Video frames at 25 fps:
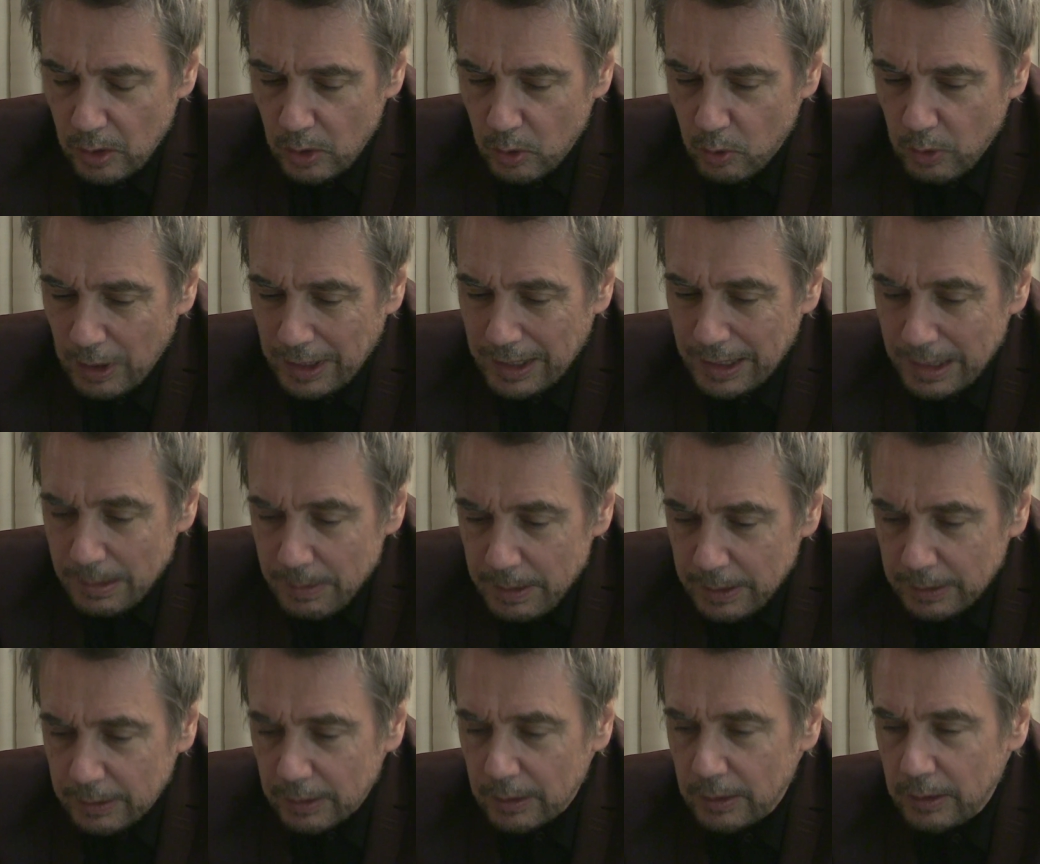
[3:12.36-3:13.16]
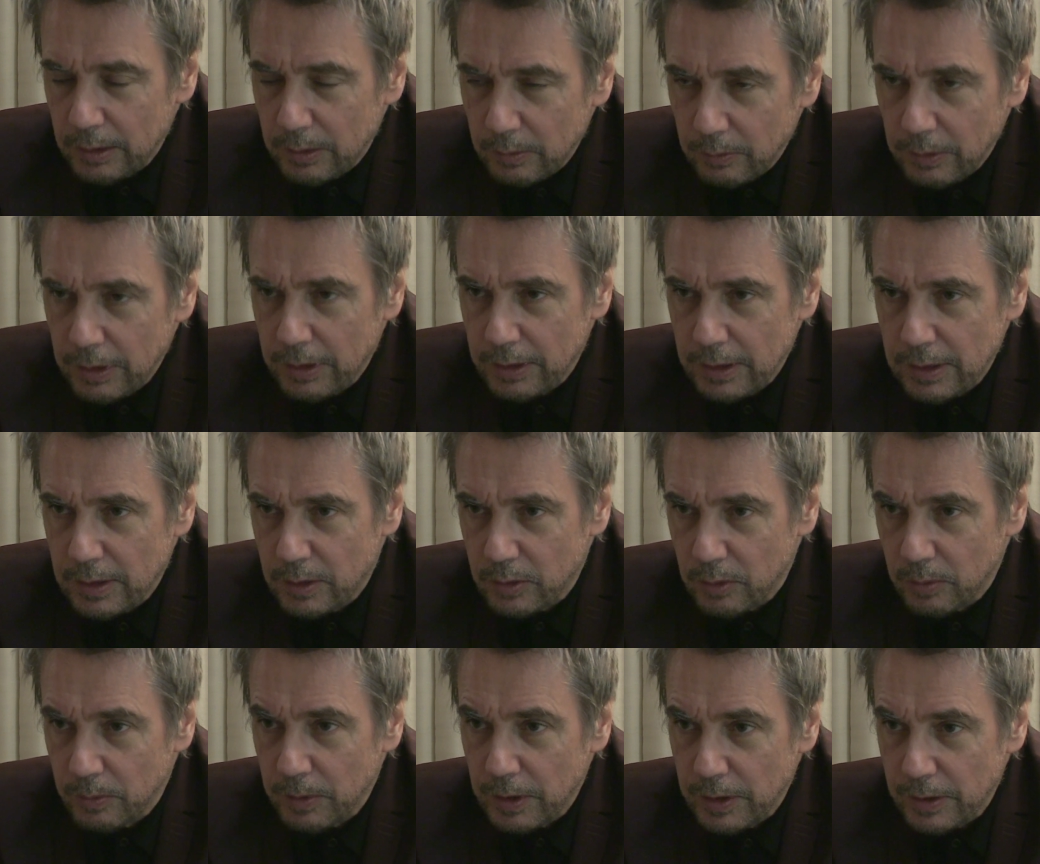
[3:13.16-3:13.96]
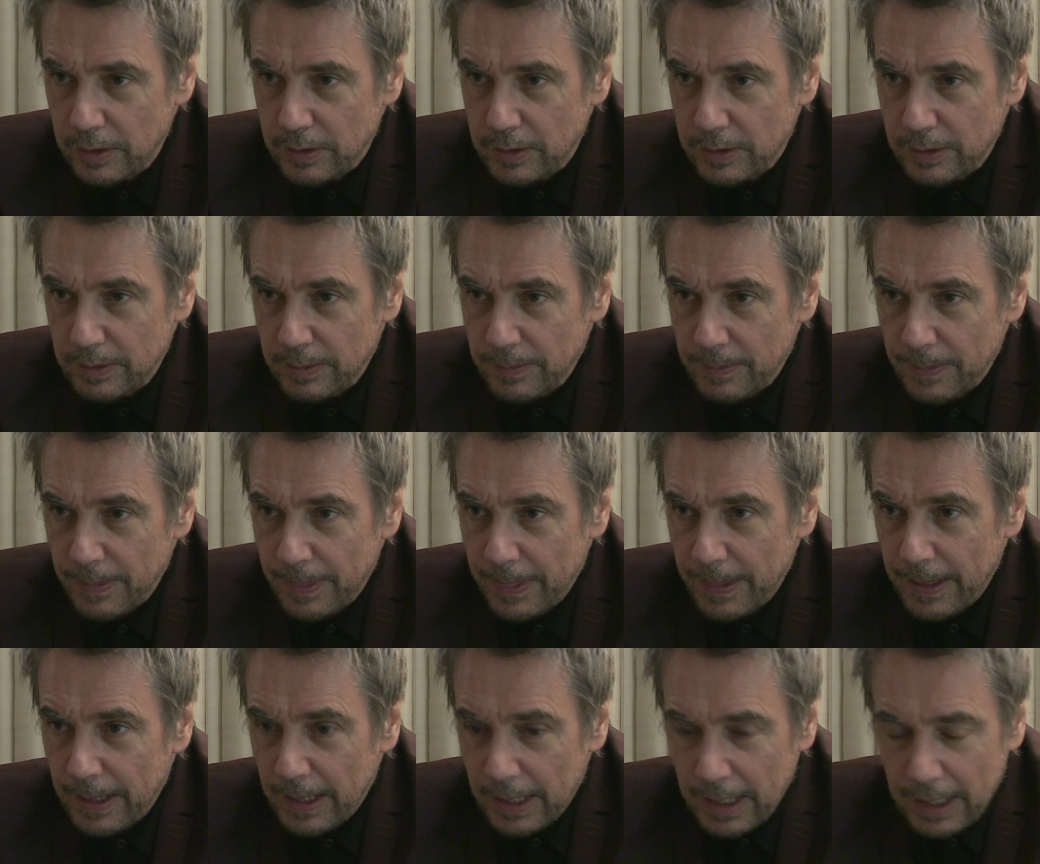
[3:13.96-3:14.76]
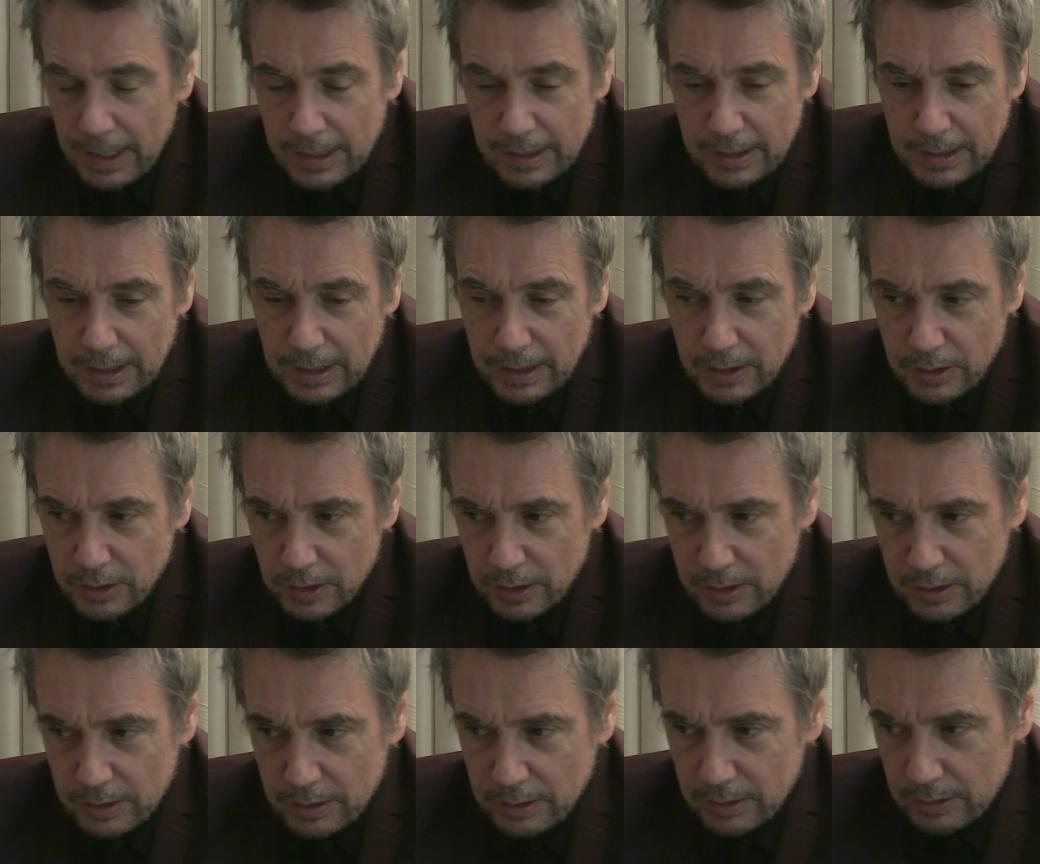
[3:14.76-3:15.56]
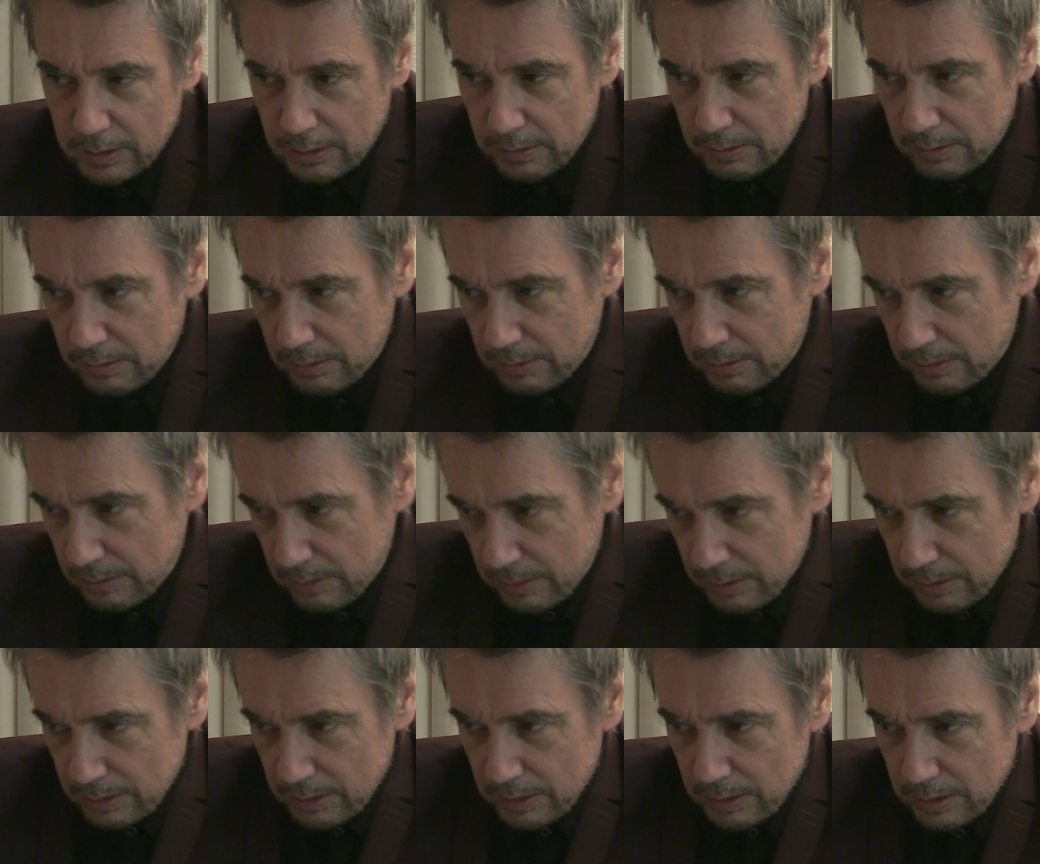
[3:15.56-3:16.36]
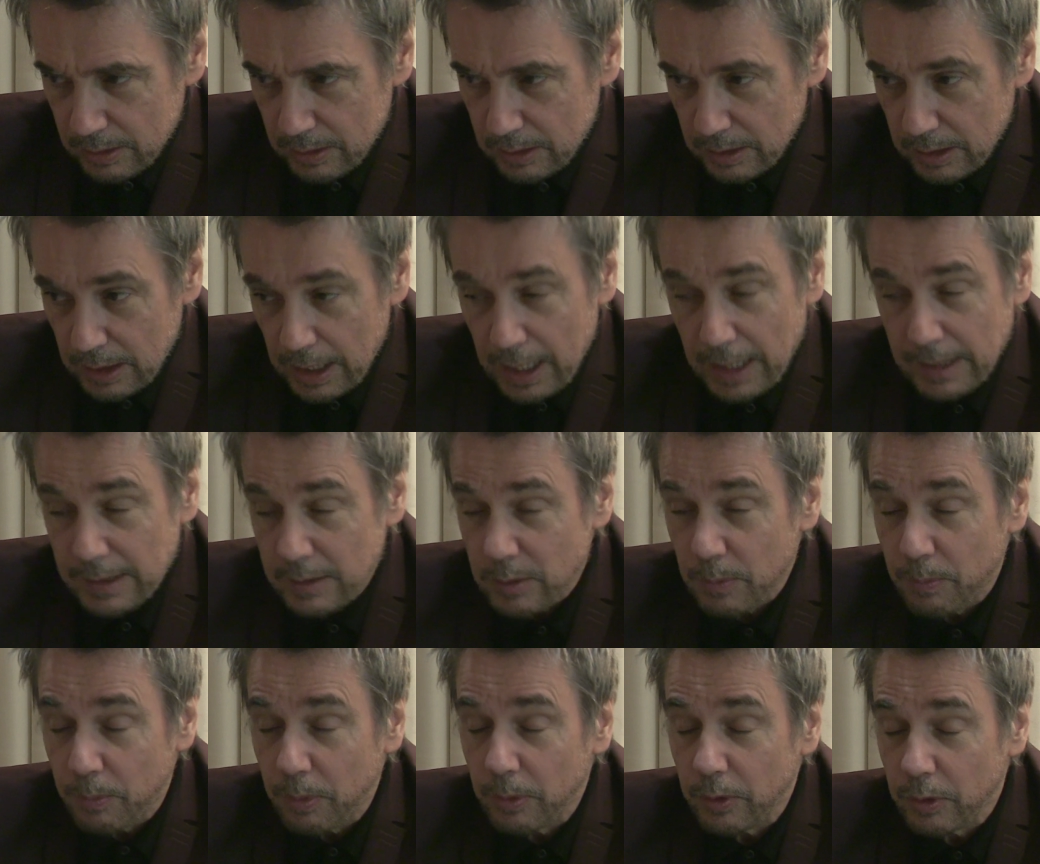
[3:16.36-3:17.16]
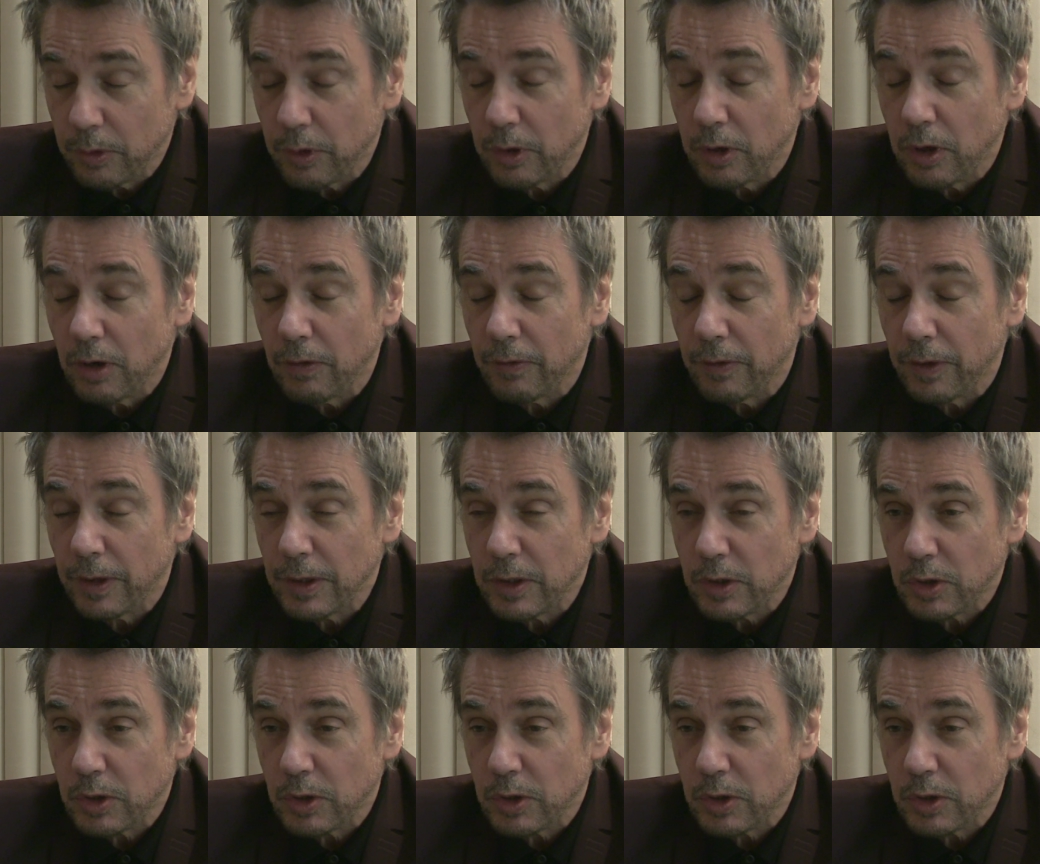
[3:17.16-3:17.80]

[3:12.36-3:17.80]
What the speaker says: quite limited with the instruments, and just as the cover is